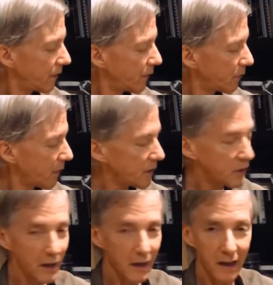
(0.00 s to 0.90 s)
Here's my
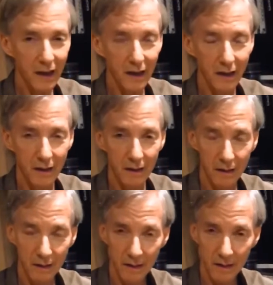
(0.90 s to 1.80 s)
G.
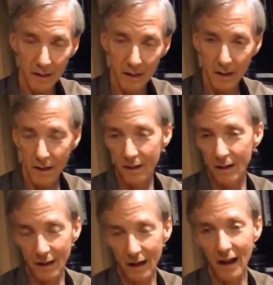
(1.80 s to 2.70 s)
This
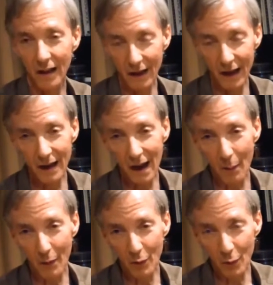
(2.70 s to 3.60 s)
is like a Lydian
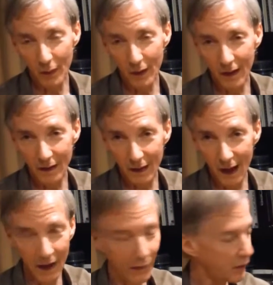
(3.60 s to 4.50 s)
dominant chord that has the
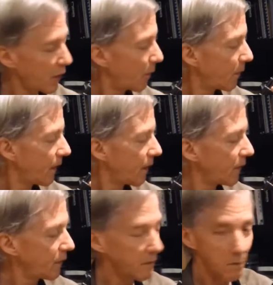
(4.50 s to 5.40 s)
9 and the sharp
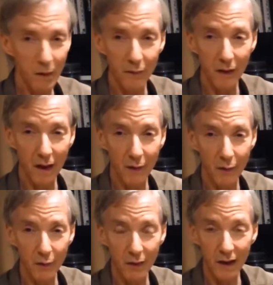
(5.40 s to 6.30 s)
11. B flat
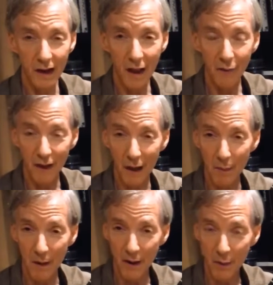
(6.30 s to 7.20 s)
13, A flat
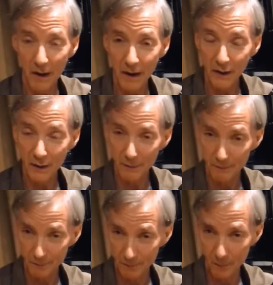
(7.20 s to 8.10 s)
minor major.
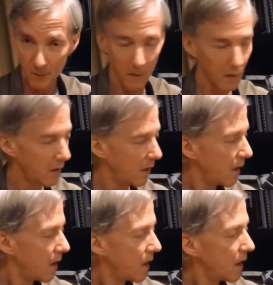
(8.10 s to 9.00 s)

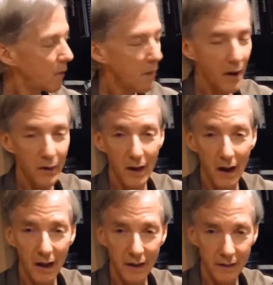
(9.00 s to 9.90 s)
E minor
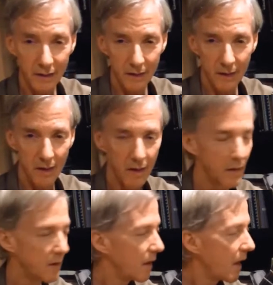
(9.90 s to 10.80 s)
9,
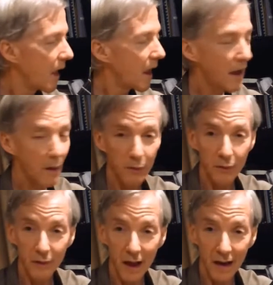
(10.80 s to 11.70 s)
A9 with a
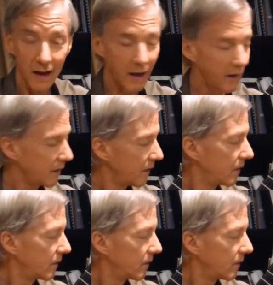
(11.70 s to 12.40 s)
flat 9.